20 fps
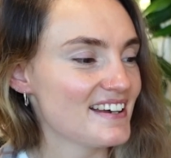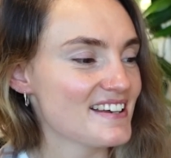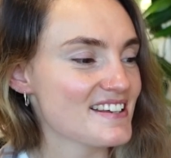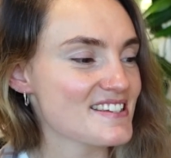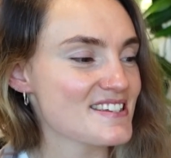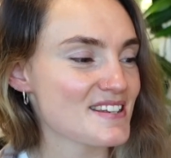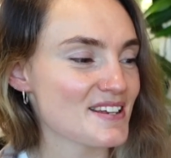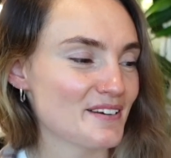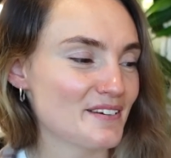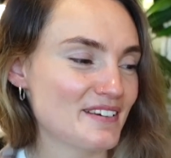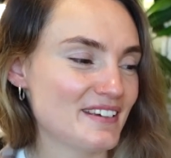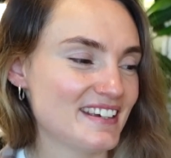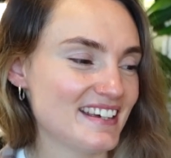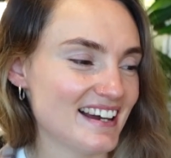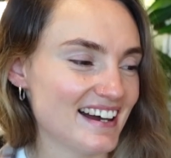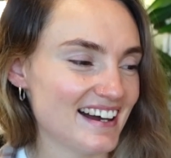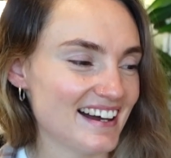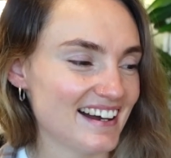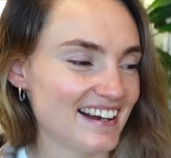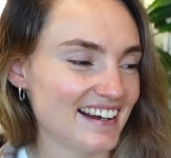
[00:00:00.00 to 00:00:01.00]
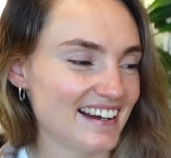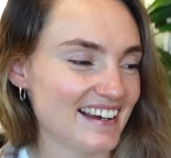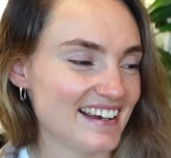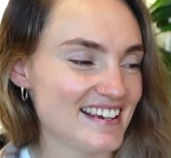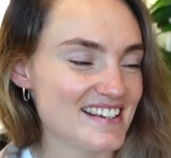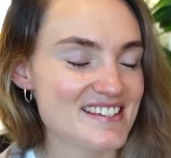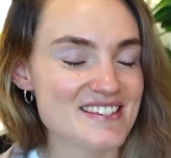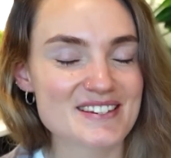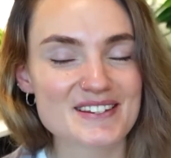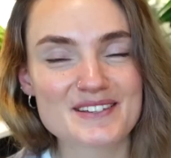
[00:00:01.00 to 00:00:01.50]
So yeah,
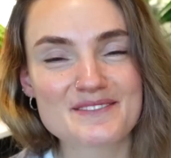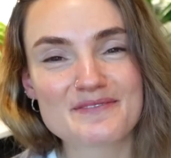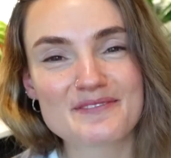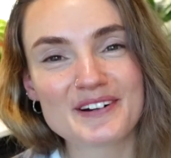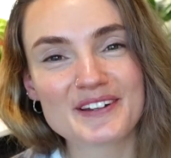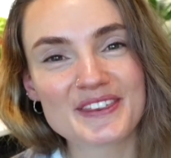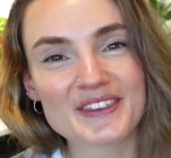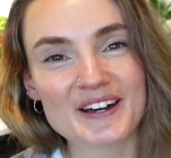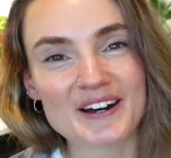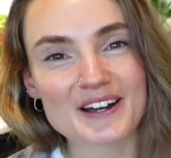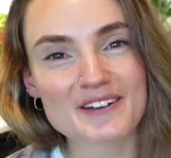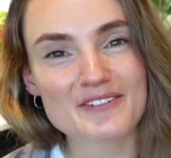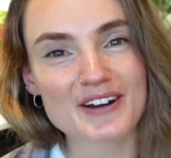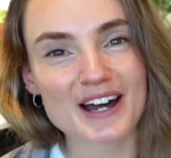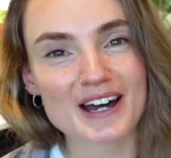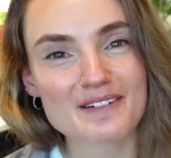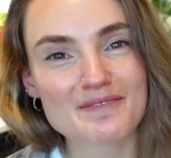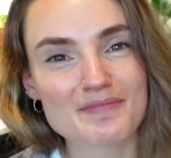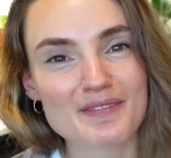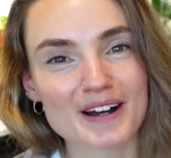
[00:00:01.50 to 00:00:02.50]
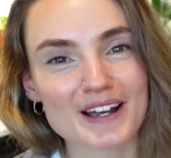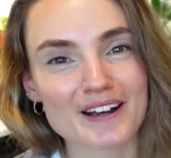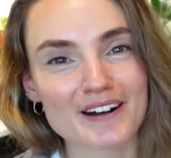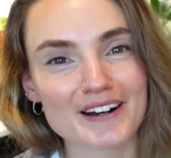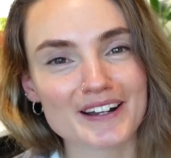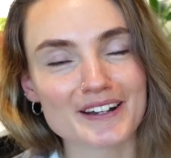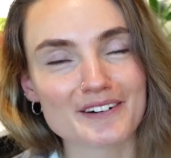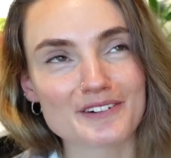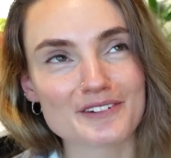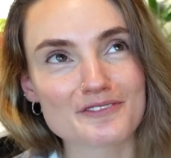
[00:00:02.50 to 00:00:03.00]
it's just one that I've had my
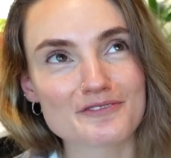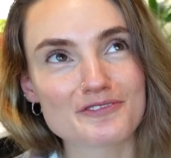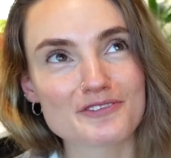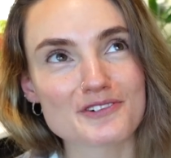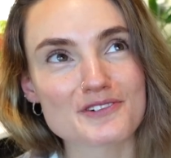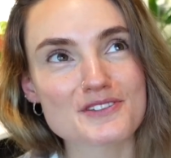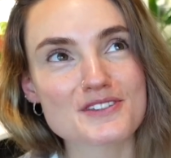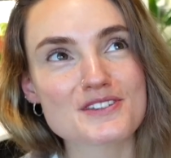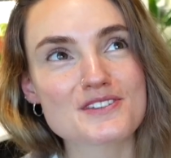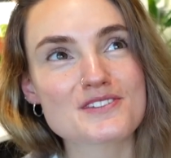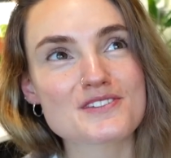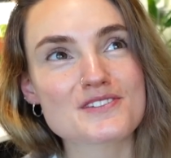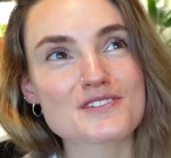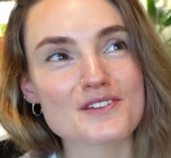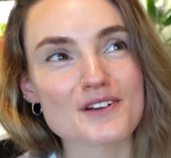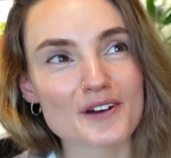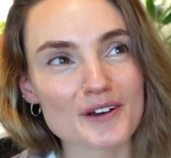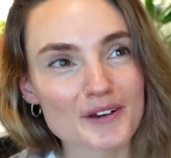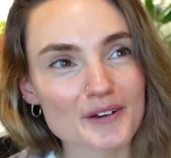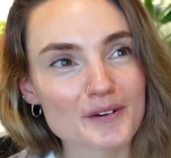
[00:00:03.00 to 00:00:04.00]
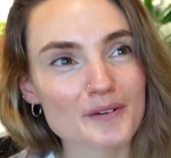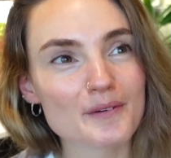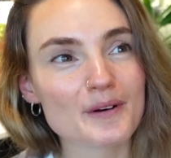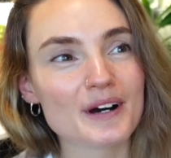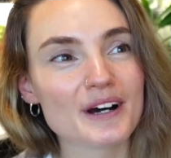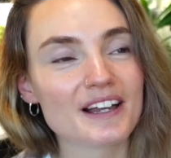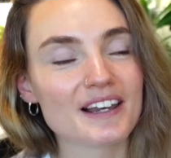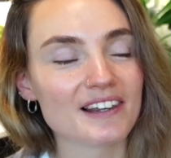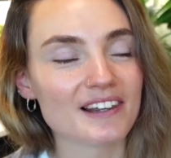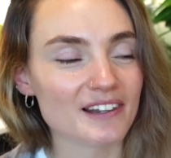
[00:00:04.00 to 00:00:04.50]
eye on for
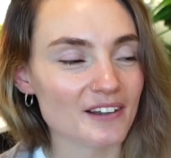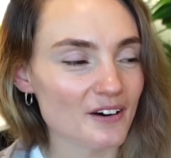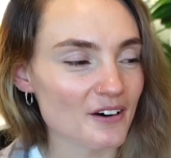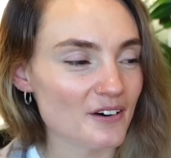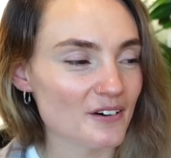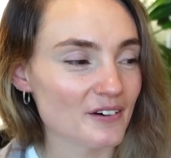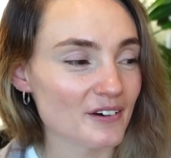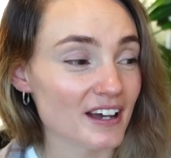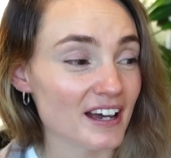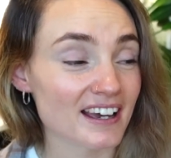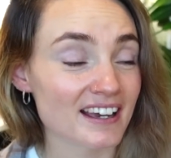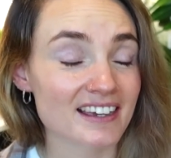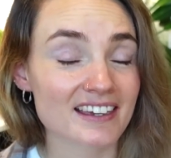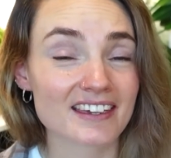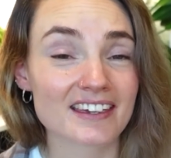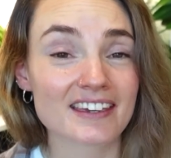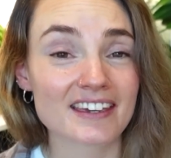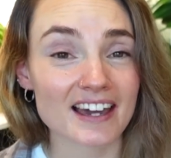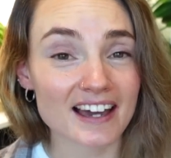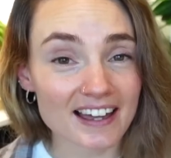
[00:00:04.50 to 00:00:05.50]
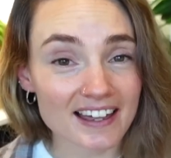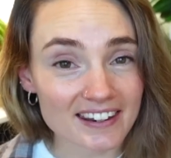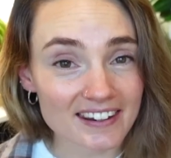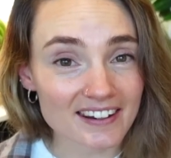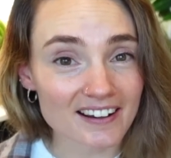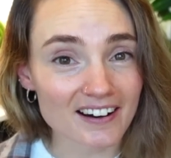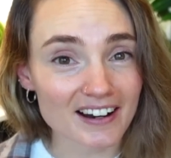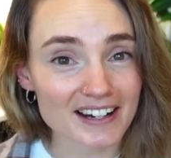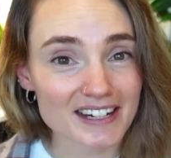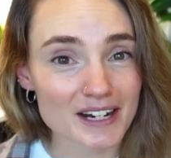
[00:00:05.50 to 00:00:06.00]
so long.
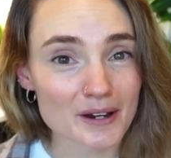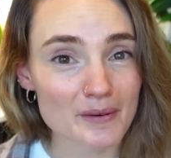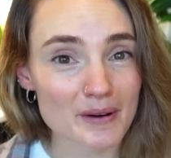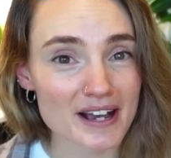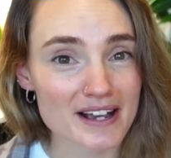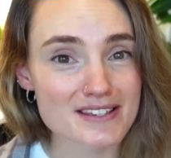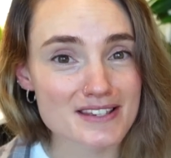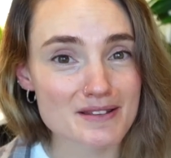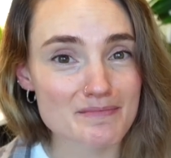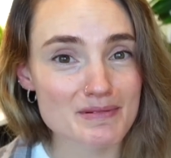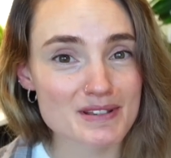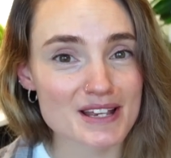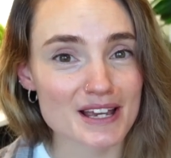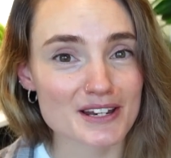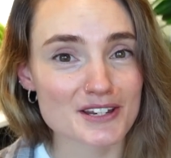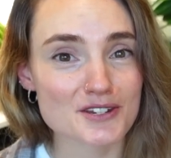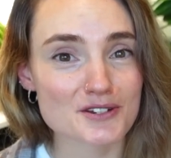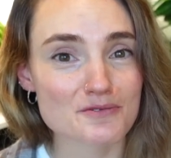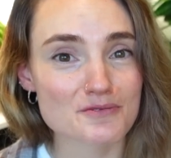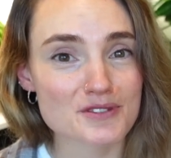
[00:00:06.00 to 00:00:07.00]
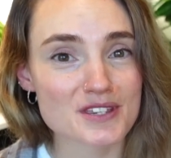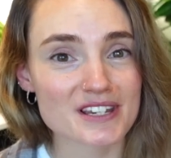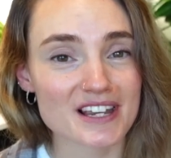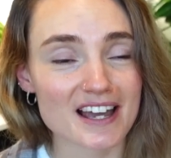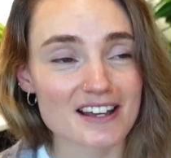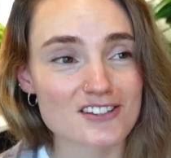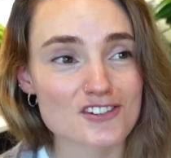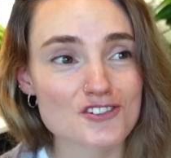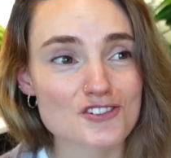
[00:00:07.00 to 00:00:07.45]
Again, I know it has the potential to get